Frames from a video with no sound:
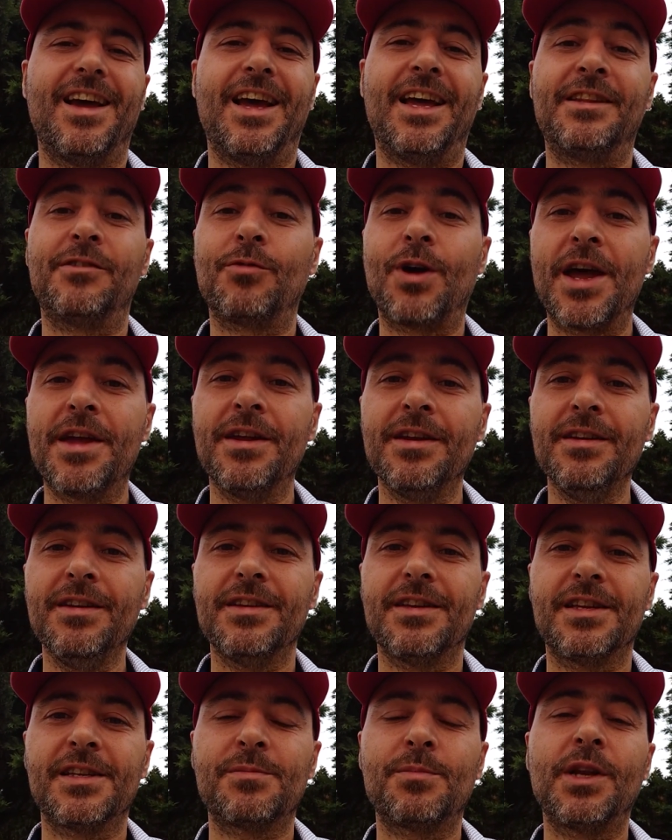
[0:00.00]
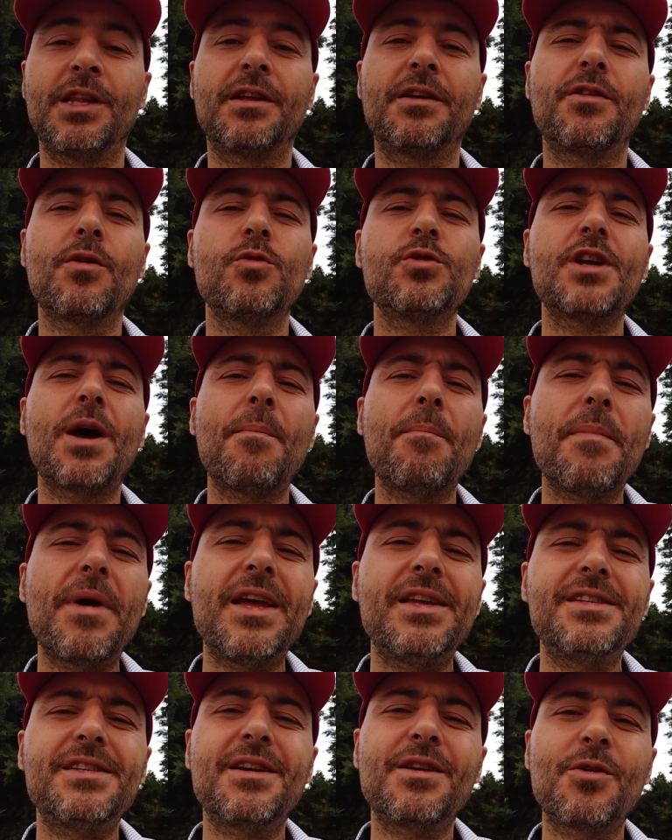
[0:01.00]
And Ryan is building those
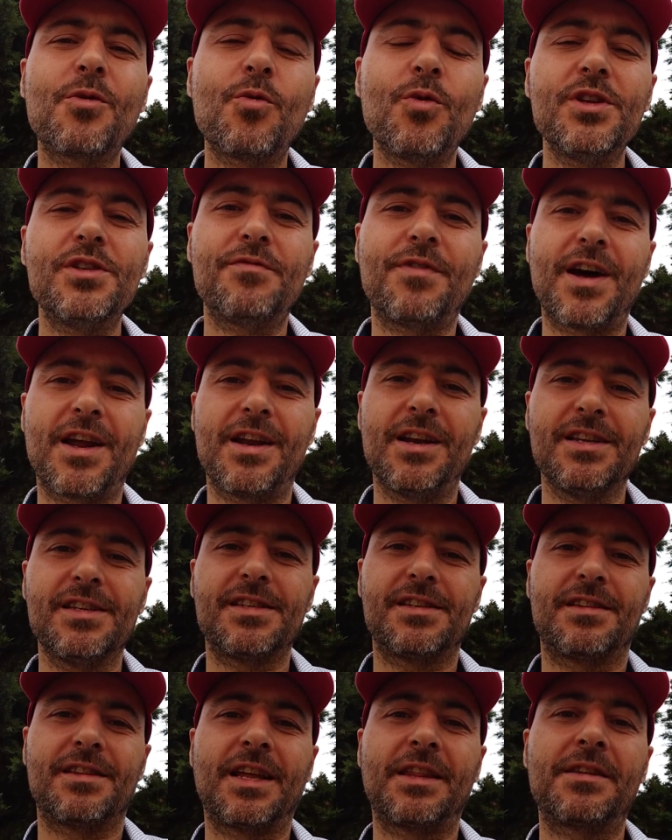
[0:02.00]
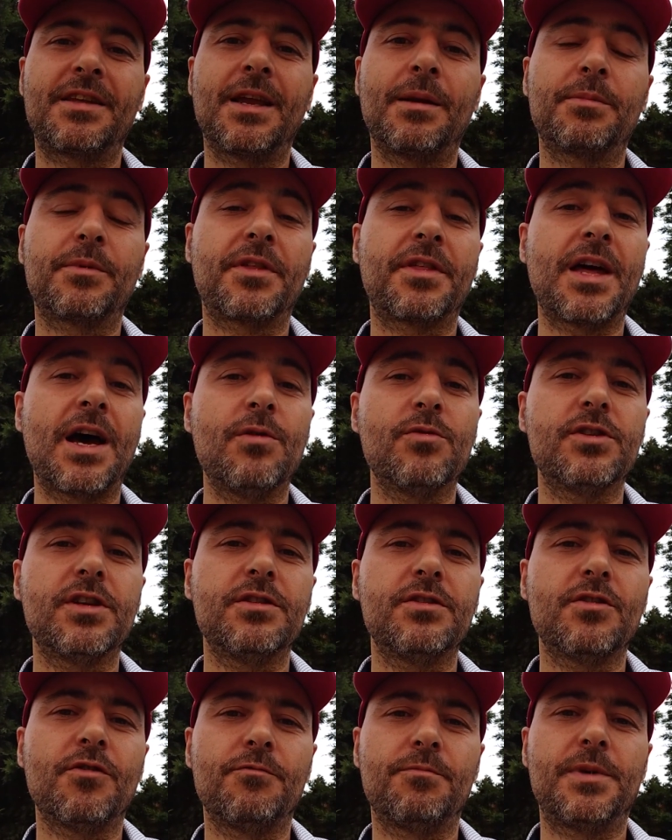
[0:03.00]
amazing quiz panels that help
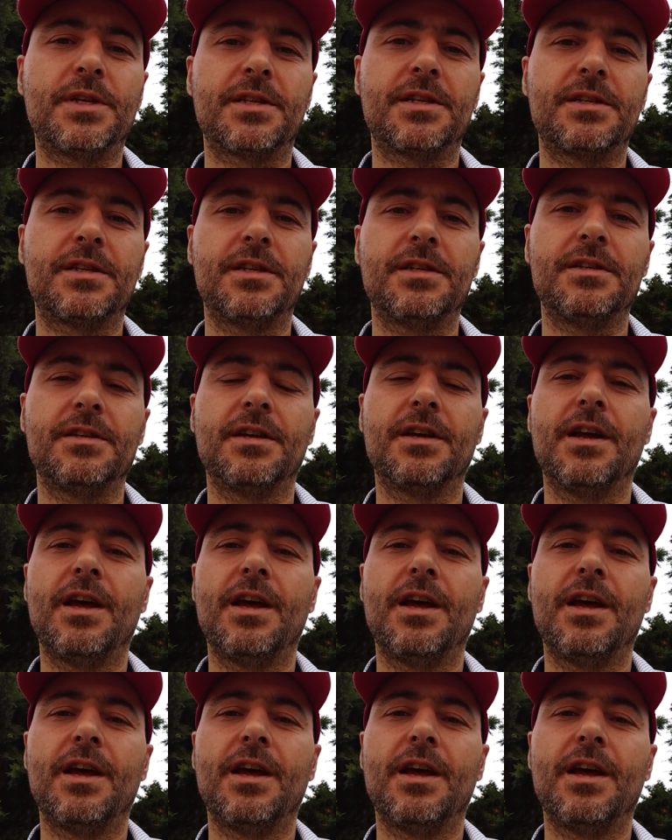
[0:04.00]
thousands of businesses